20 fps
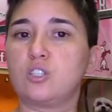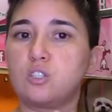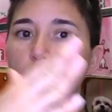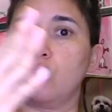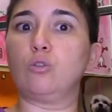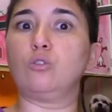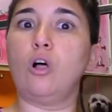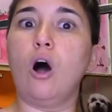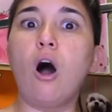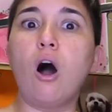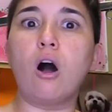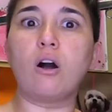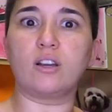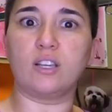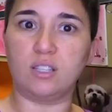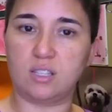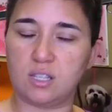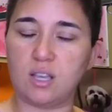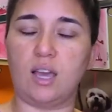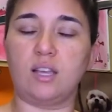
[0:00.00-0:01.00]
so long,
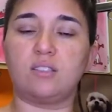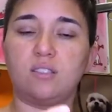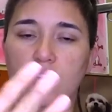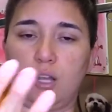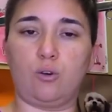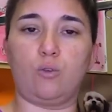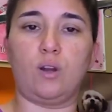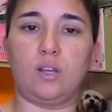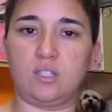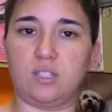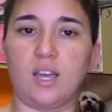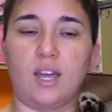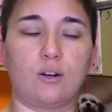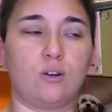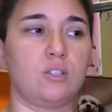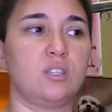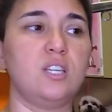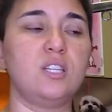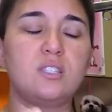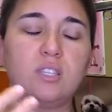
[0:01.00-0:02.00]
and et cetera, et
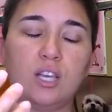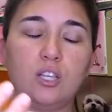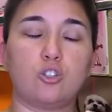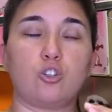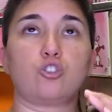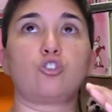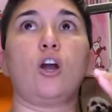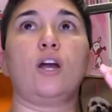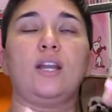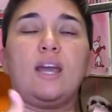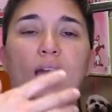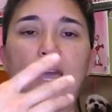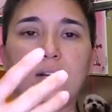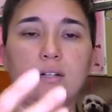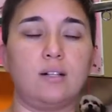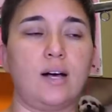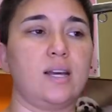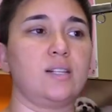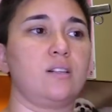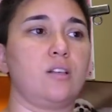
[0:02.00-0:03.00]
cetera. These things you're trying to
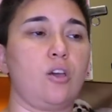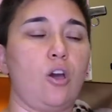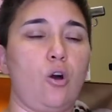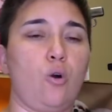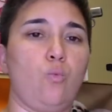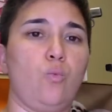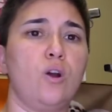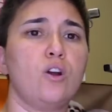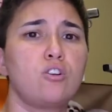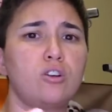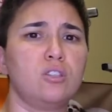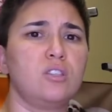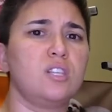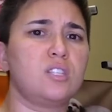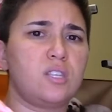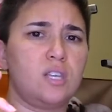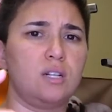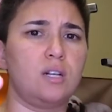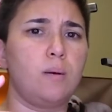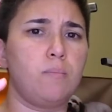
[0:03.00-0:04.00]
analyze and go, where could
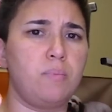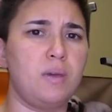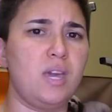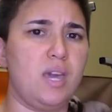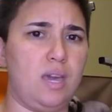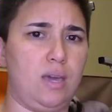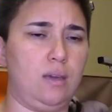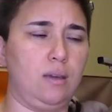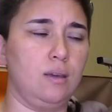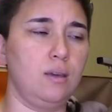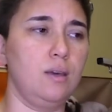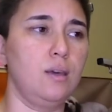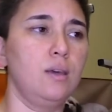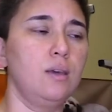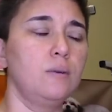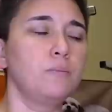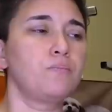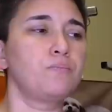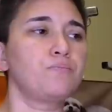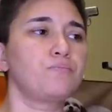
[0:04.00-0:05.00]
this end up being?
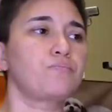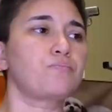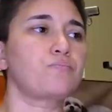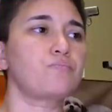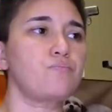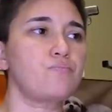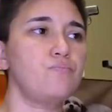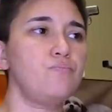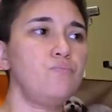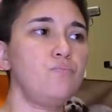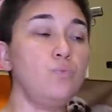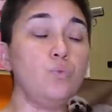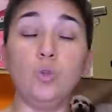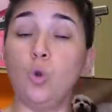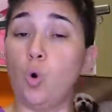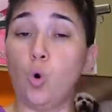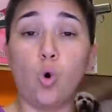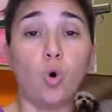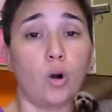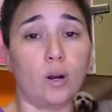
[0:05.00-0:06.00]

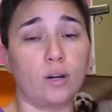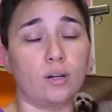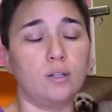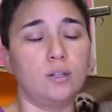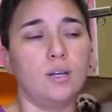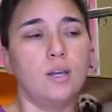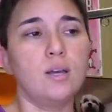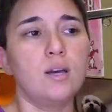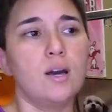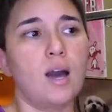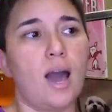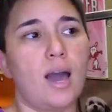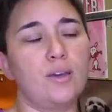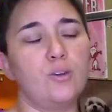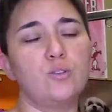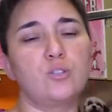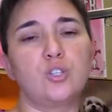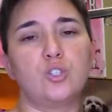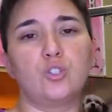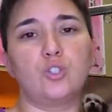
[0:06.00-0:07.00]
Or I
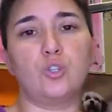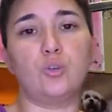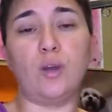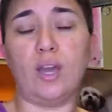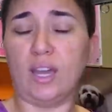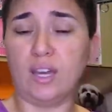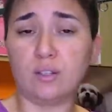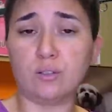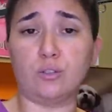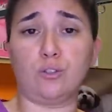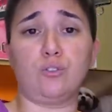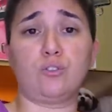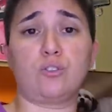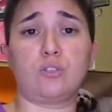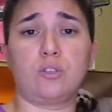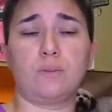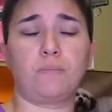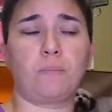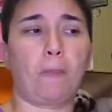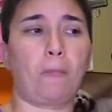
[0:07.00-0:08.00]
used to do
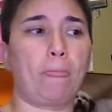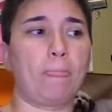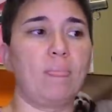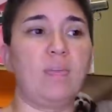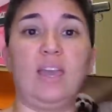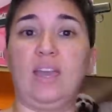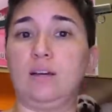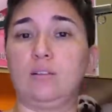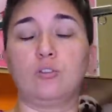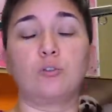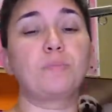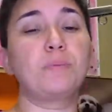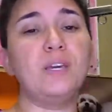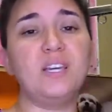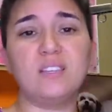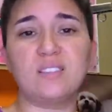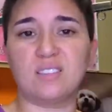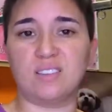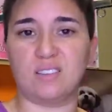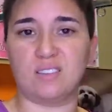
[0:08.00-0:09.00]
antler
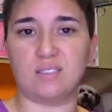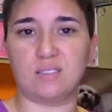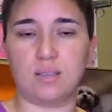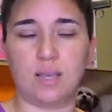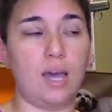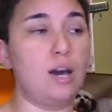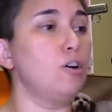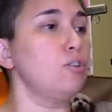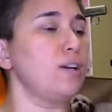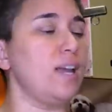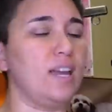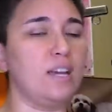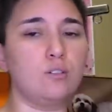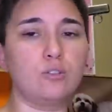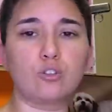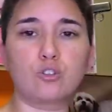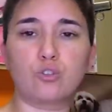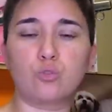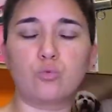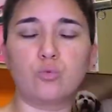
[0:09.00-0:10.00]
pieces. Elk
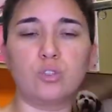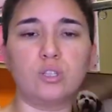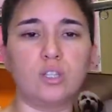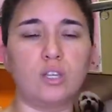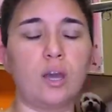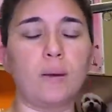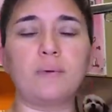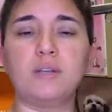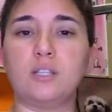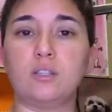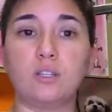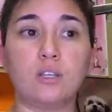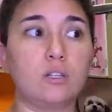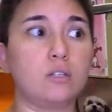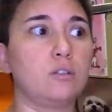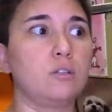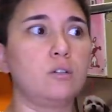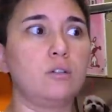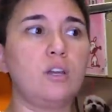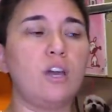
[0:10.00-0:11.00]
antlers are really, I
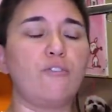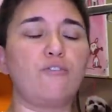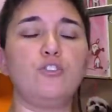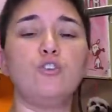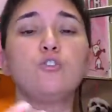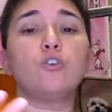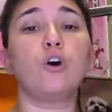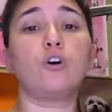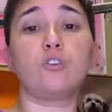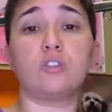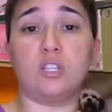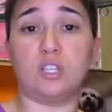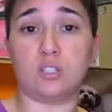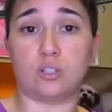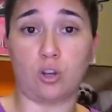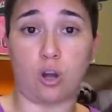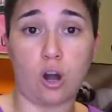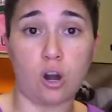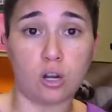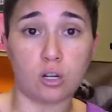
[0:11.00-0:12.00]
mean, if you go to these
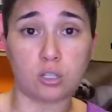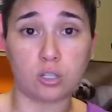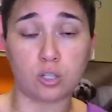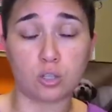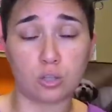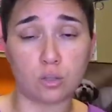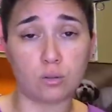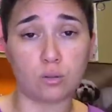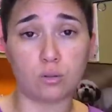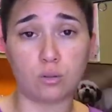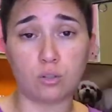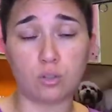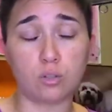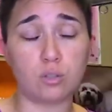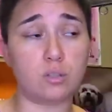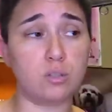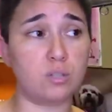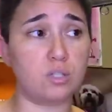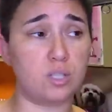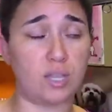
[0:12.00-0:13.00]
dogs,
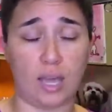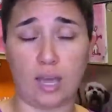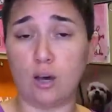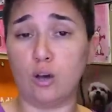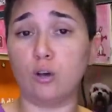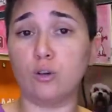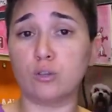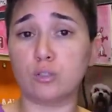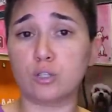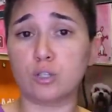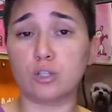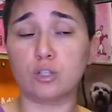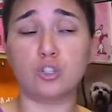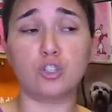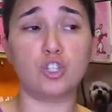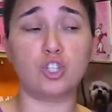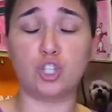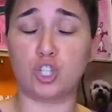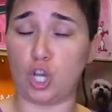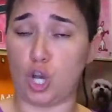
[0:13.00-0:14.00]
sales
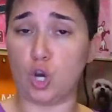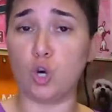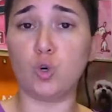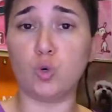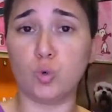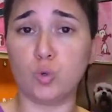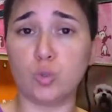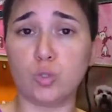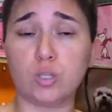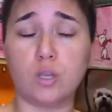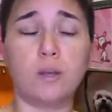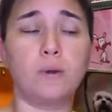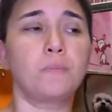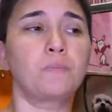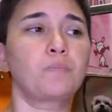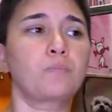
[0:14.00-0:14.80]
shows,